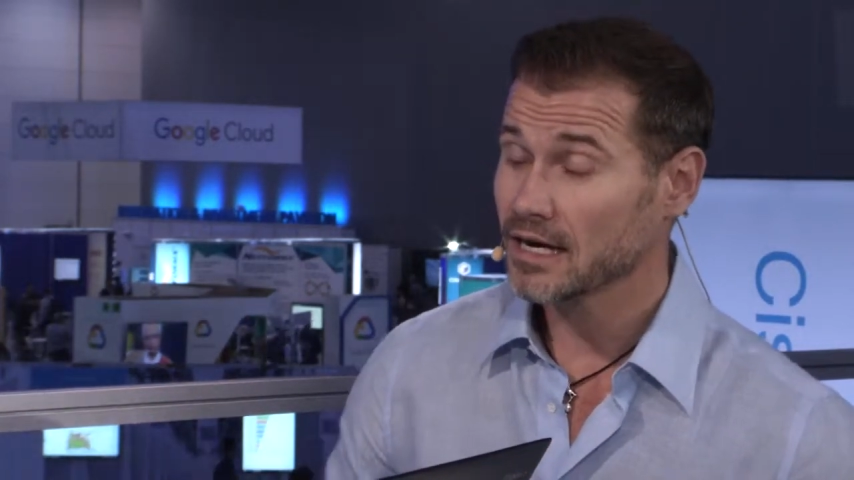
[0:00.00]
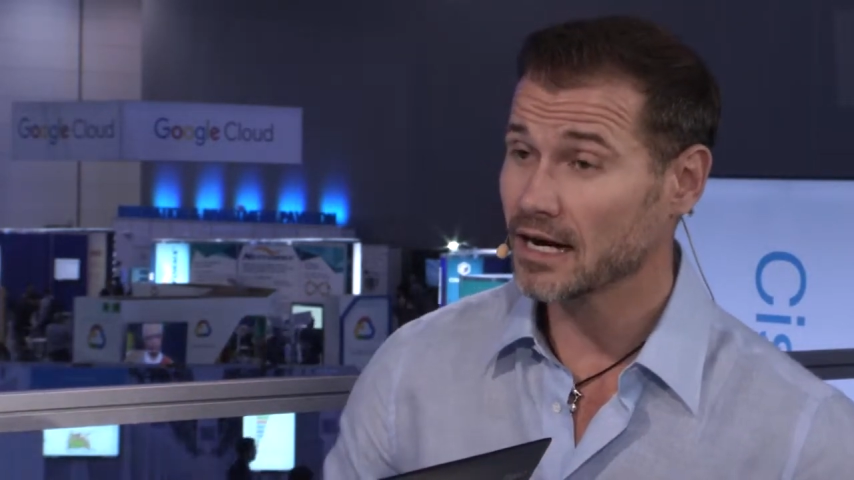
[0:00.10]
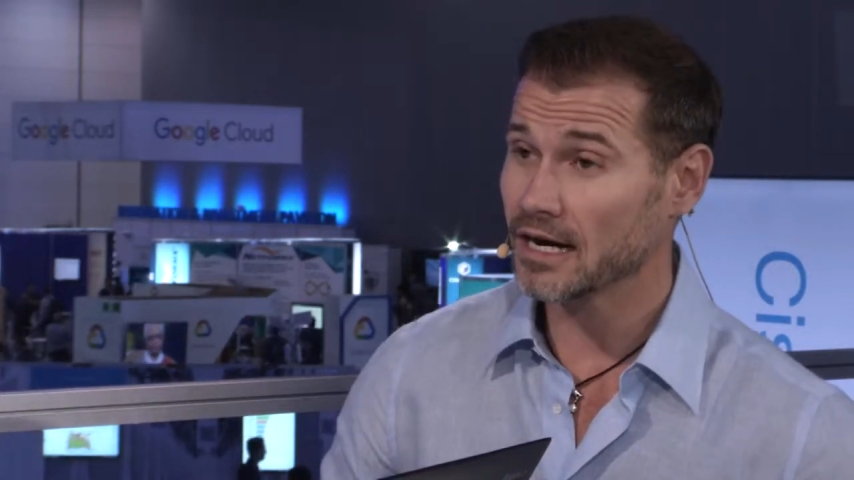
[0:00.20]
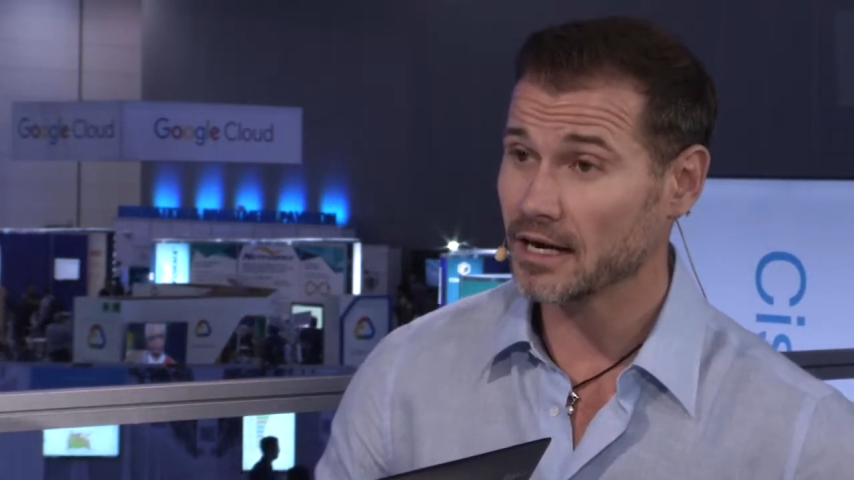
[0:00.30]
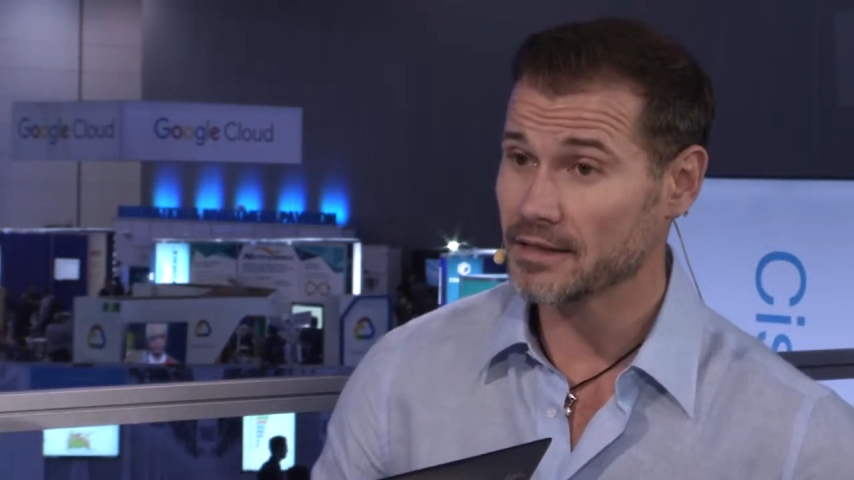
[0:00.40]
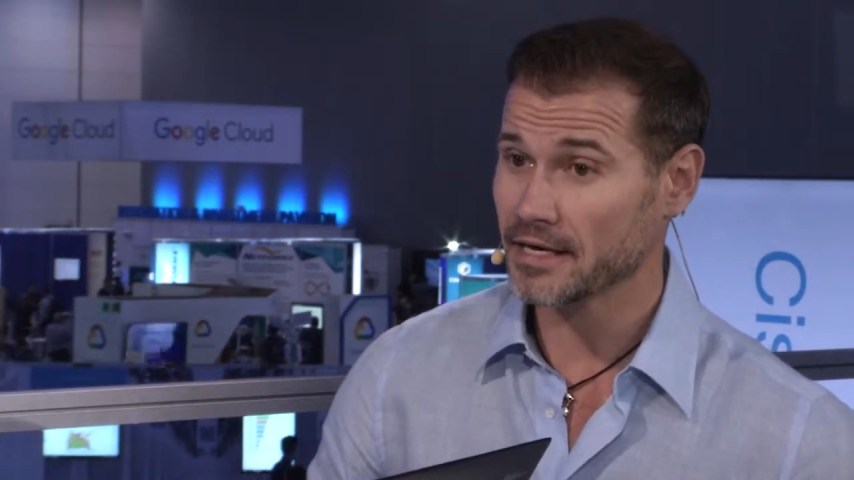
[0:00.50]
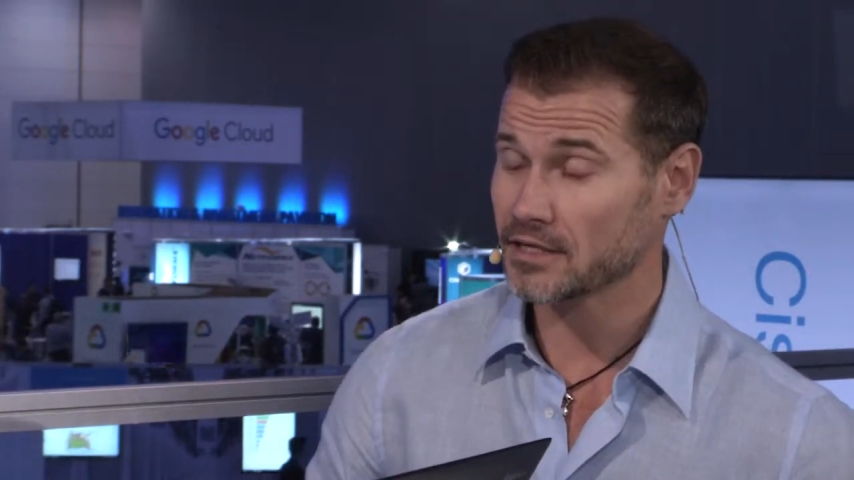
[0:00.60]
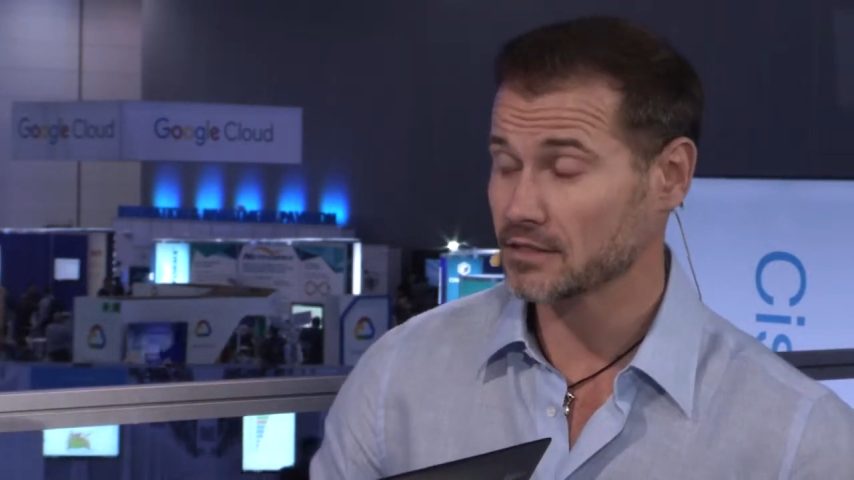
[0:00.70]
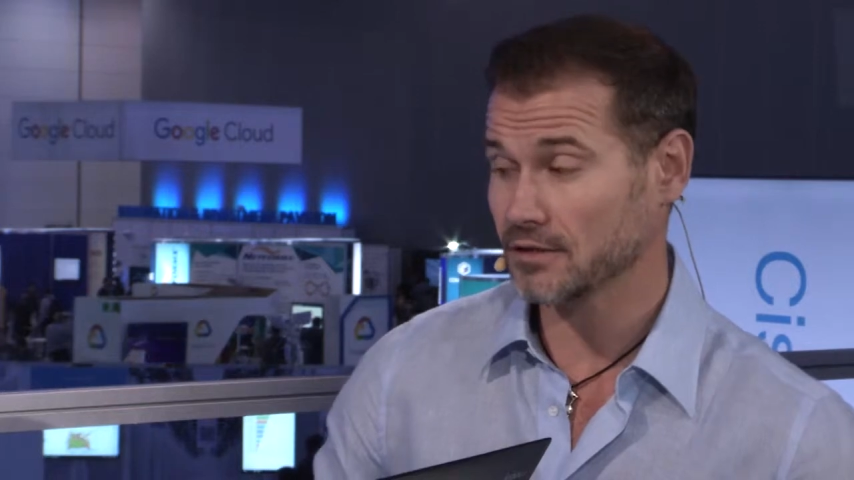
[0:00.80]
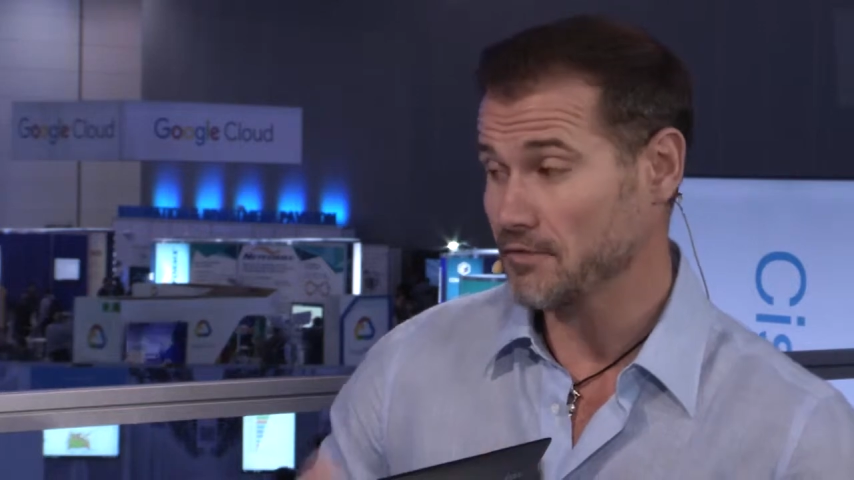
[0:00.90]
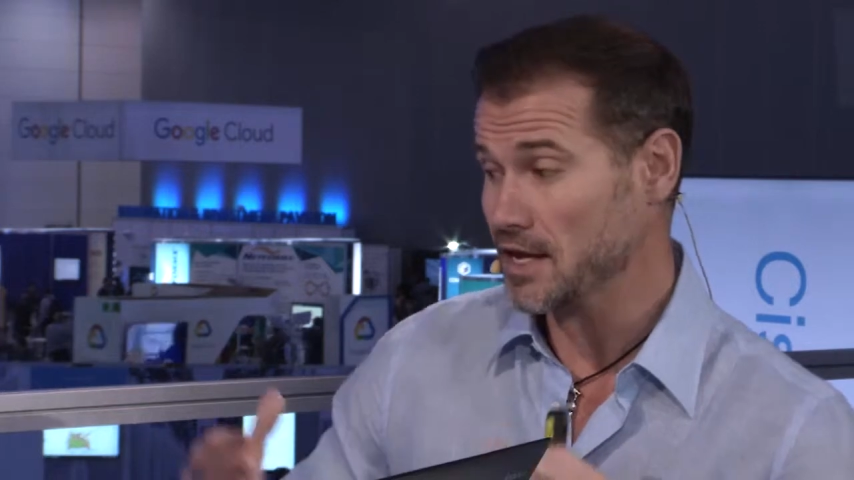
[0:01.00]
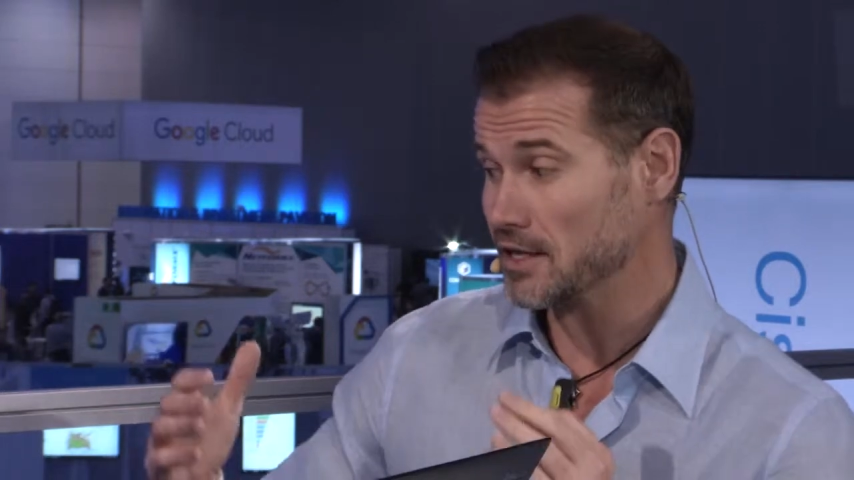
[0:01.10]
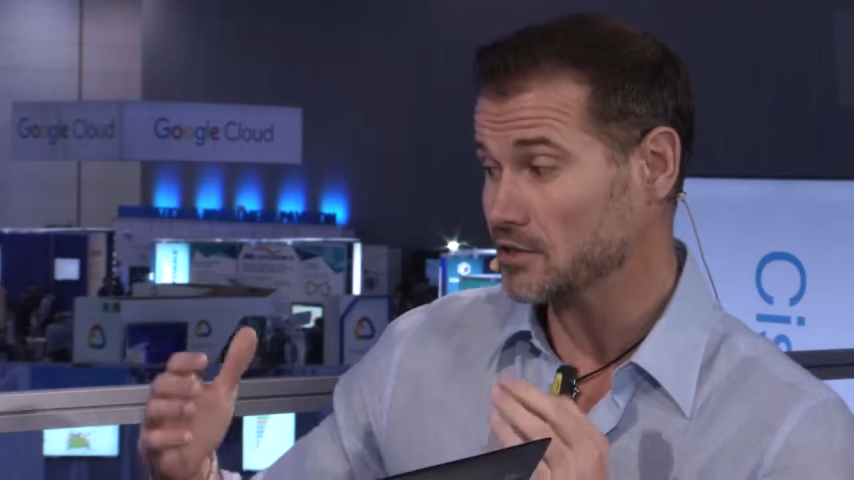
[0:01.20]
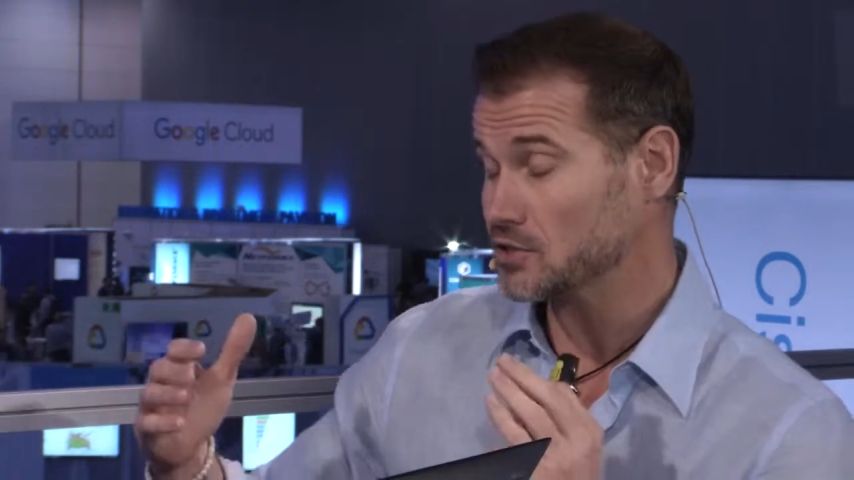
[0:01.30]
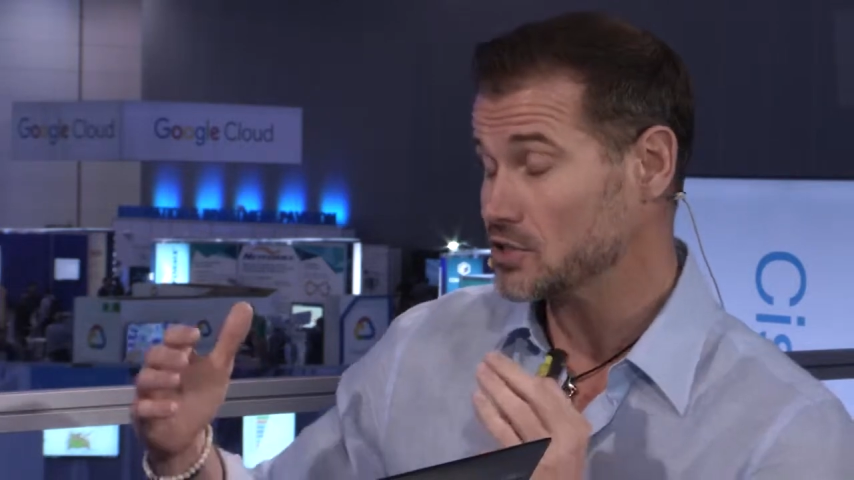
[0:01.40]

that are defending